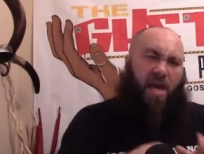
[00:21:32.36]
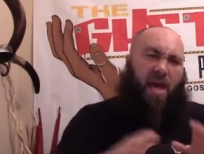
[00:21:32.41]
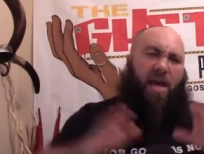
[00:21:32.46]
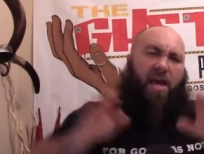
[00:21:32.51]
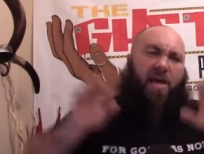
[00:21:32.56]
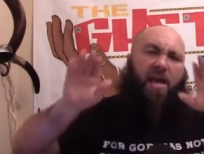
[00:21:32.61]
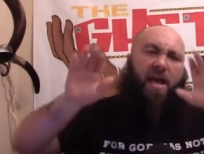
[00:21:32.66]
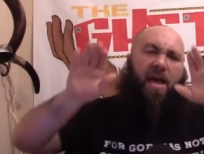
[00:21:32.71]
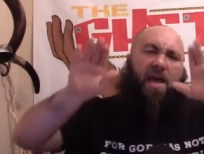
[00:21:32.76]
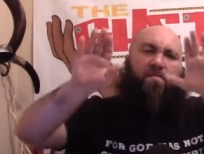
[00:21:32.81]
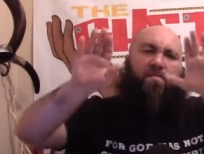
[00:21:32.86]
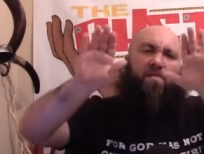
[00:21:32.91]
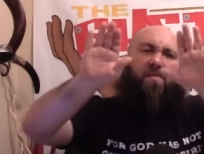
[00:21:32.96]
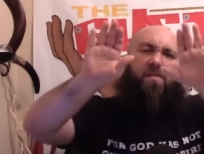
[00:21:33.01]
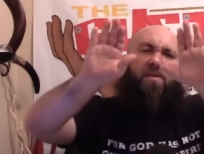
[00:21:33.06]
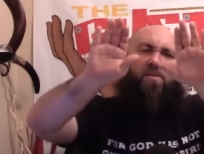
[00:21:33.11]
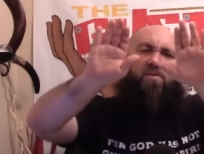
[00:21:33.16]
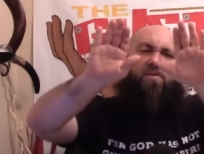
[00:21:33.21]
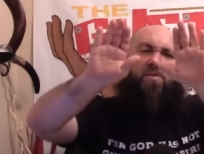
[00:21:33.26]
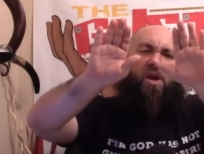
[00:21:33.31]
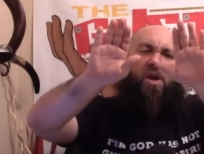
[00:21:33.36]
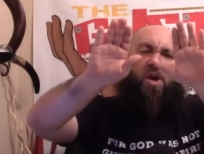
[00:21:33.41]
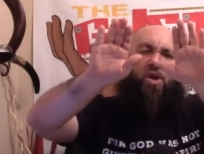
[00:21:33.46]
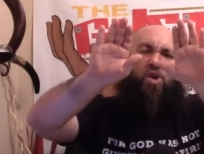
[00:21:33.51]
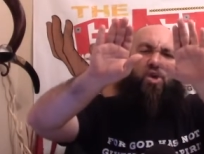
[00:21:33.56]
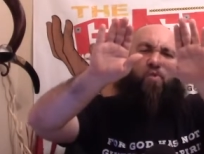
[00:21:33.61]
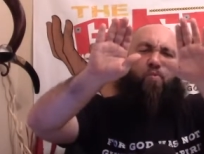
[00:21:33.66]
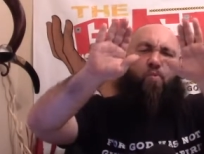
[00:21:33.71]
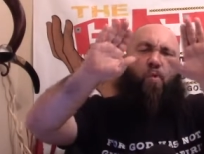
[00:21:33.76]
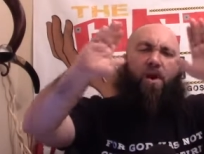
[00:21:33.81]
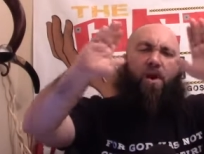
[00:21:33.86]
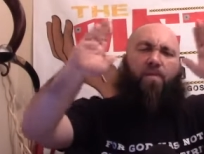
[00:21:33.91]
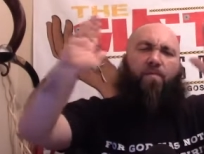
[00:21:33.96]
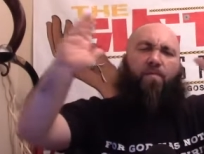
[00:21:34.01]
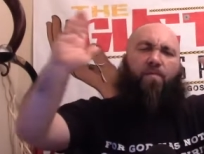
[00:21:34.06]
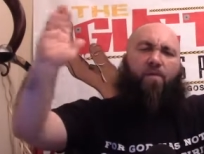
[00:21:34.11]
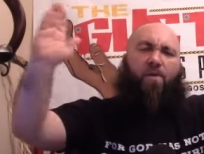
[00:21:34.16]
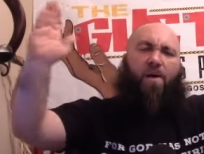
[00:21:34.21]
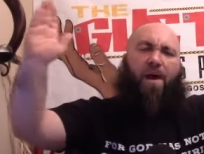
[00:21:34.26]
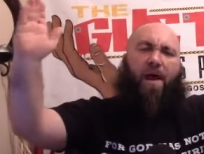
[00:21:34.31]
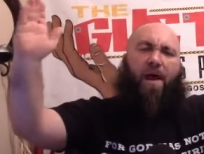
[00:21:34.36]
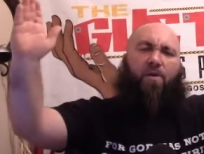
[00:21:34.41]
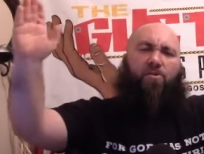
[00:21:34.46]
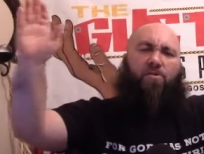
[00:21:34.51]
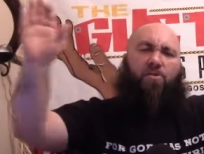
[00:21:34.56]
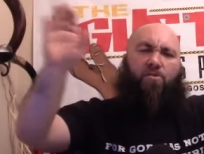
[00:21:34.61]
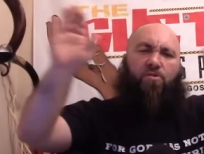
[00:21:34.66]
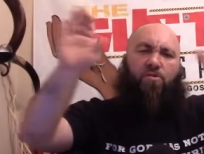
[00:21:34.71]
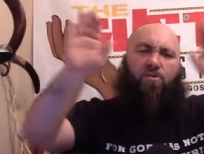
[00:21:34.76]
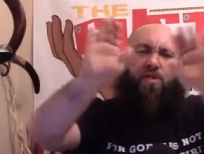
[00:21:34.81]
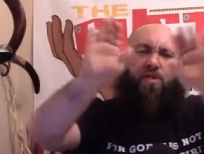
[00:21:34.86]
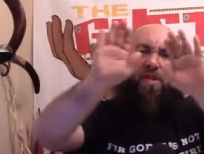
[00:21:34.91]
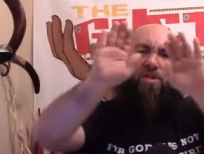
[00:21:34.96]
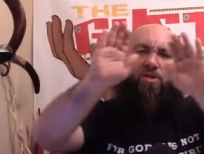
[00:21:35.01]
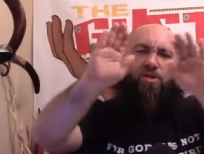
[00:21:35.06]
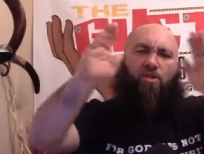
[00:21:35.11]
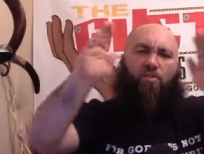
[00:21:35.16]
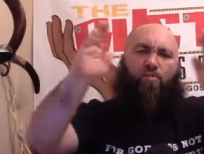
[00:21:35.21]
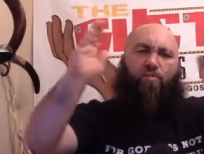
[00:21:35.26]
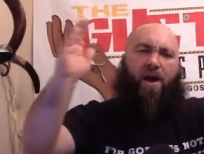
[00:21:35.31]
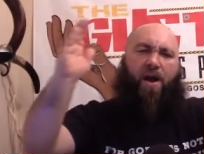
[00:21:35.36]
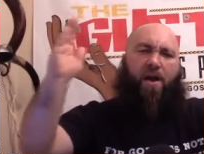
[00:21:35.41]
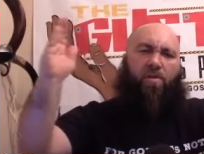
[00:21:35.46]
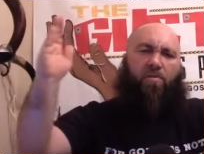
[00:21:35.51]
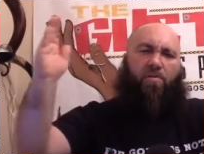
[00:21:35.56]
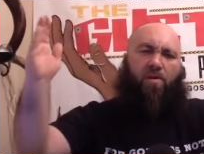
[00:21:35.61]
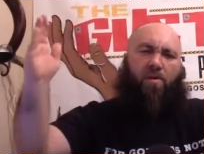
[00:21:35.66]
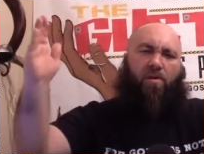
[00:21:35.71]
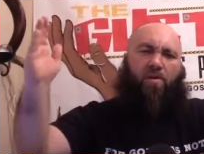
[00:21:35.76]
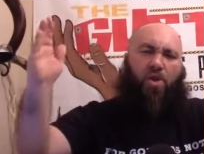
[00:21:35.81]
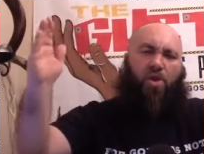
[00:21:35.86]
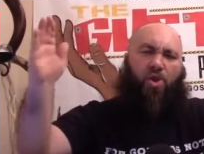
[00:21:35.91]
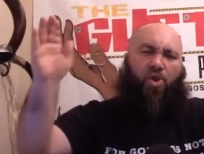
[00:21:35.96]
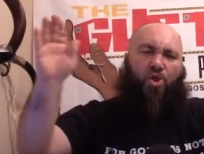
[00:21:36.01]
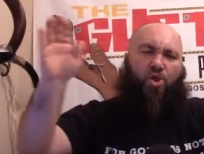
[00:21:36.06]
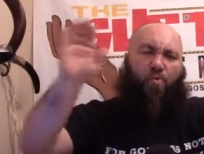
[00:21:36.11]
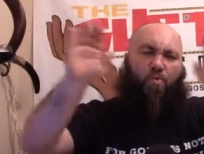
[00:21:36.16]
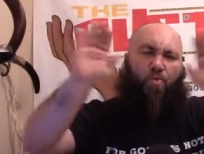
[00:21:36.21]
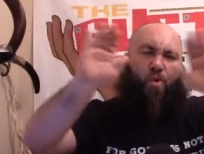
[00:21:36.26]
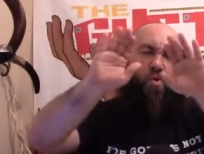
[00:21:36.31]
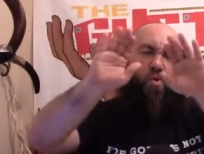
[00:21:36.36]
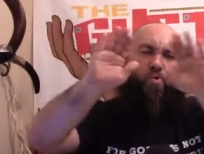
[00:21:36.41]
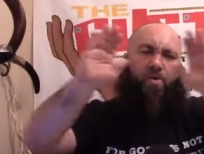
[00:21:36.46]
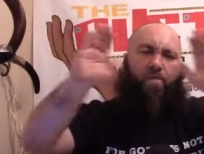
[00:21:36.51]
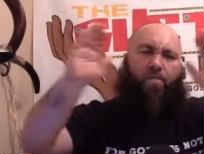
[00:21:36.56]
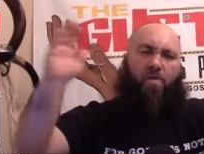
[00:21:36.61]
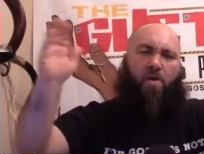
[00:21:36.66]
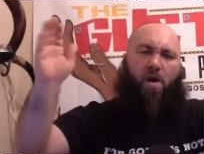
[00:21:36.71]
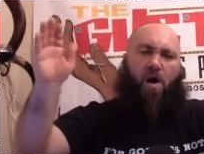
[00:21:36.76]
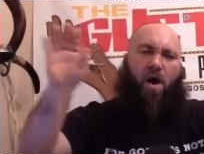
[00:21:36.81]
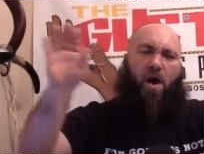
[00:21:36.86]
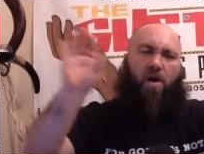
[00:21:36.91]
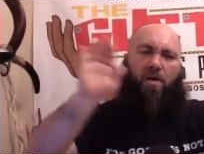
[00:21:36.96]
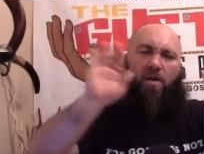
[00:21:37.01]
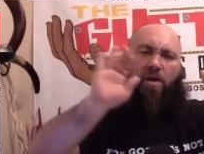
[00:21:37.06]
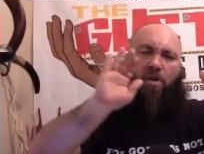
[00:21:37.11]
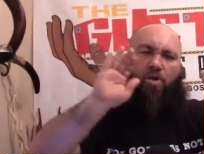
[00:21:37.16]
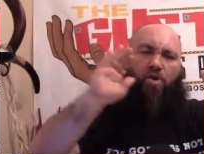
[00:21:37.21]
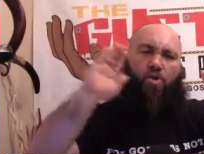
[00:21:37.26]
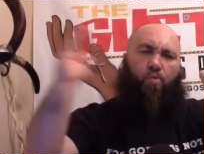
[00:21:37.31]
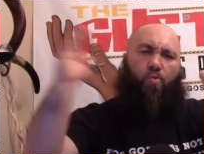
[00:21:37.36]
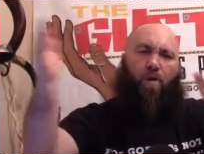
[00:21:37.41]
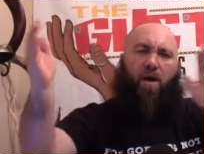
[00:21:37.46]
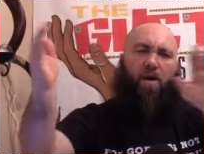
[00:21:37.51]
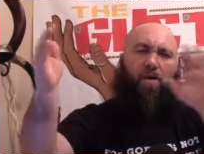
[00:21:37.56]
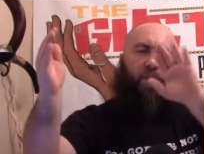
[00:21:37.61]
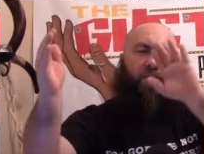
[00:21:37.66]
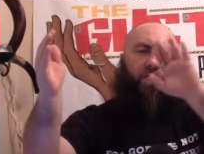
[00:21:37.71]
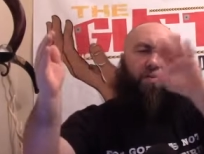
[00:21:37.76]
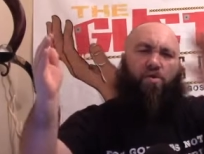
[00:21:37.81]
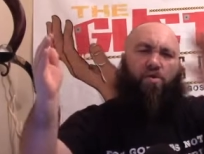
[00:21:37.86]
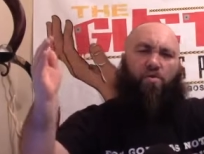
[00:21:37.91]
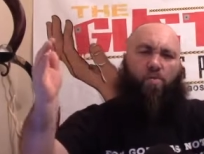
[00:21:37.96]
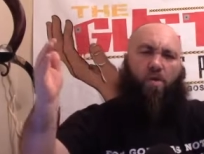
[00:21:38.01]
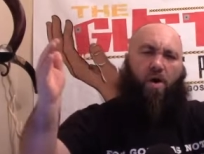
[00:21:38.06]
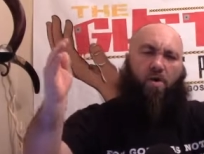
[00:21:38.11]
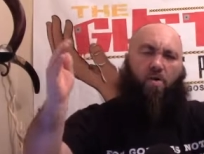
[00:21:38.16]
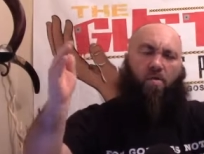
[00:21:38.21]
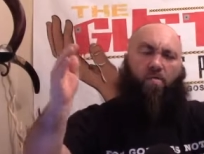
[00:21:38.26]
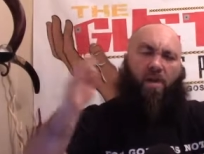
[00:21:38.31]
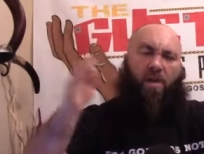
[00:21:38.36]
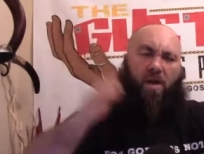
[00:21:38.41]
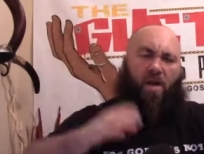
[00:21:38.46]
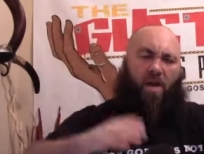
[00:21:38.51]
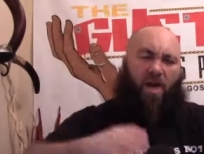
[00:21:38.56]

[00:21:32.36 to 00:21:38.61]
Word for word: In heaven, there's twenty-four elders that surround the throne of God, twelve and twelve.